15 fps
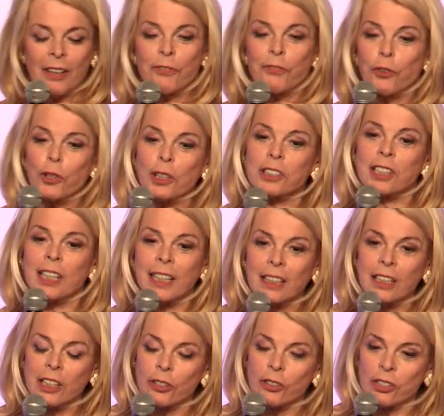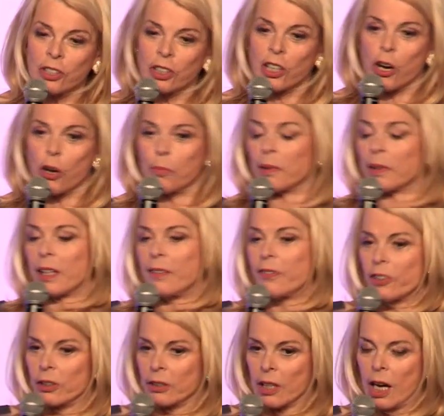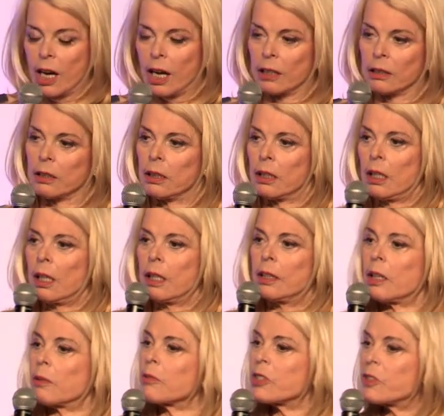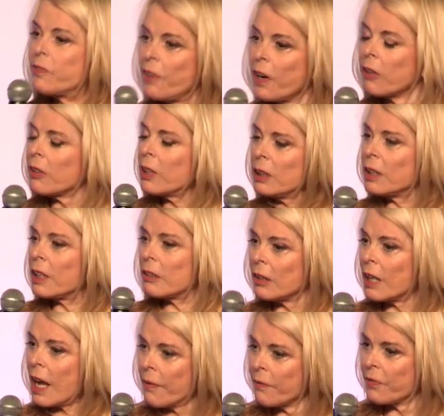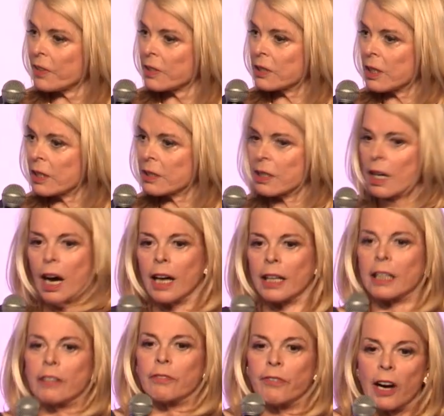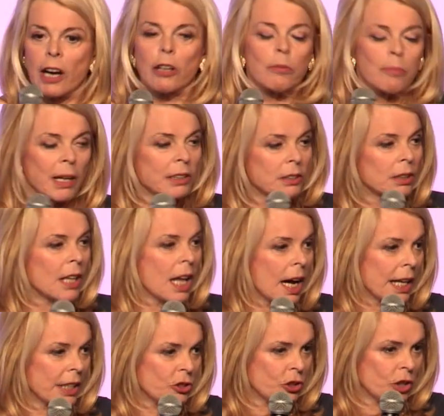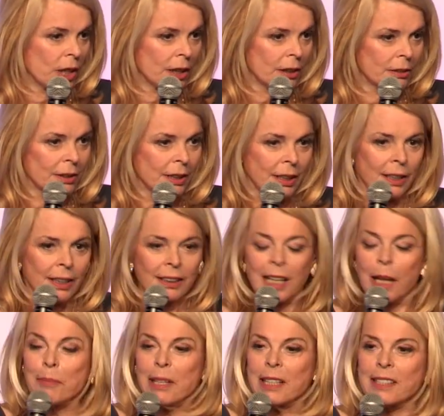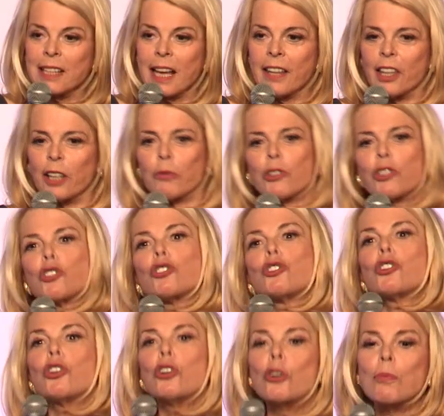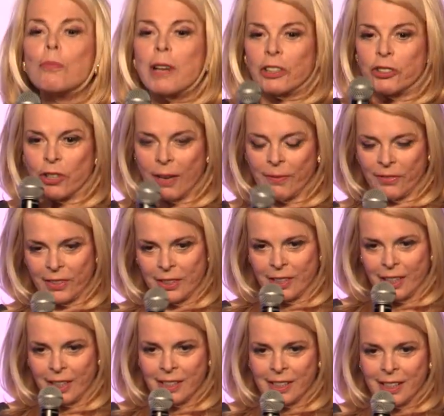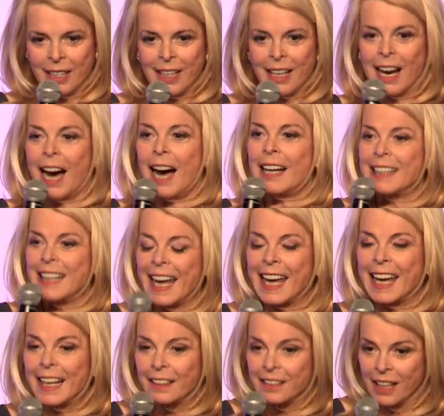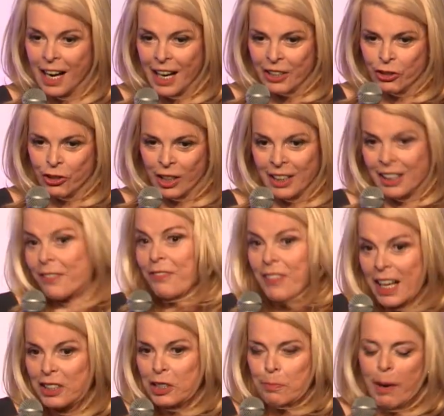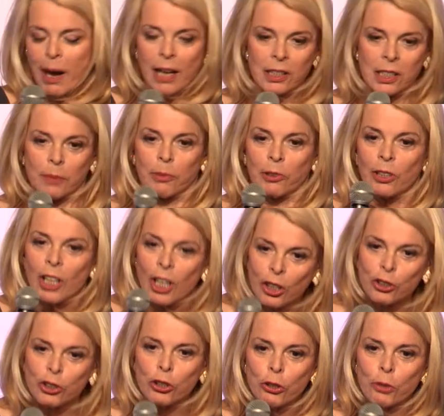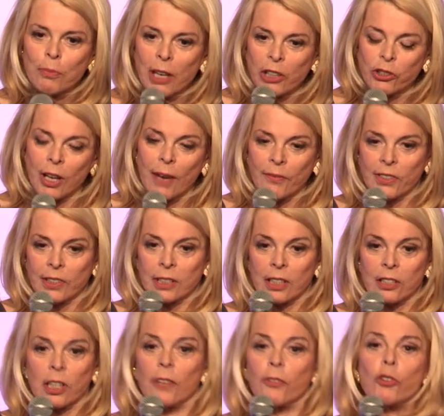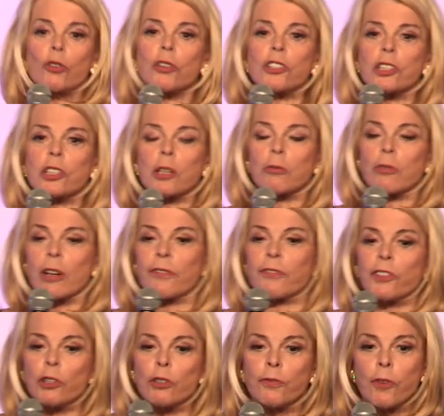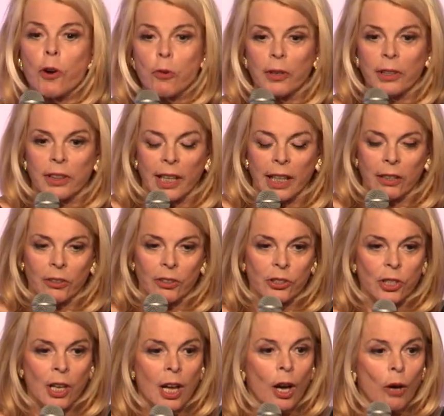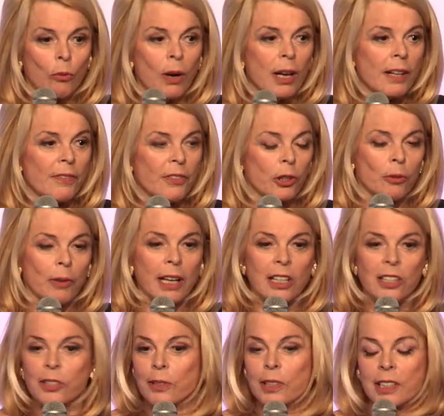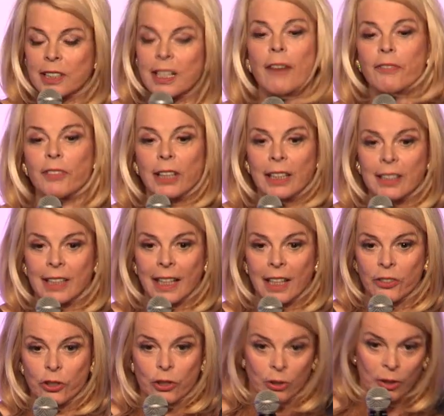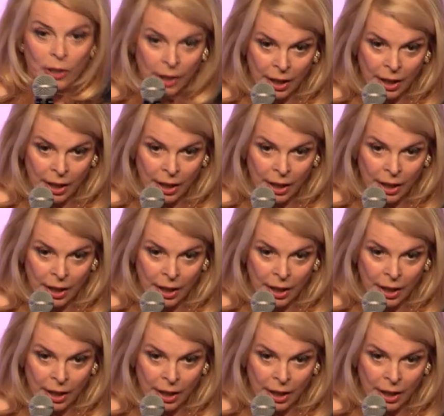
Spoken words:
14 years ago, believe it or not, there was very little emphasis on environmental hygiene. Let me say there was too much emphasis on hand hygiene, if that's possible. Too much emphasis. Of course, there were a few forward thinkers. One of the greatest was Stephanie Dancer